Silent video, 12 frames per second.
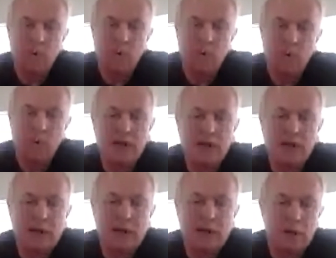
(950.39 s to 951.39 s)
We're thinking
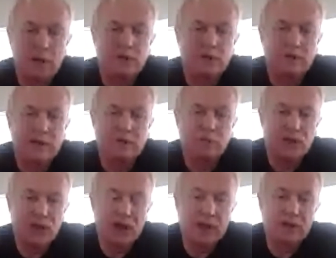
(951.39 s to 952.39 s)
in terms of these
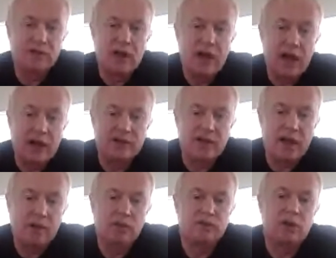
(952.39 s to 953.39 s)
machines as
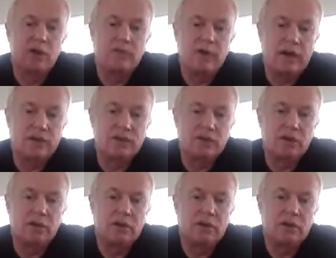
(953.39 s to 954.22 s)
they will serve us.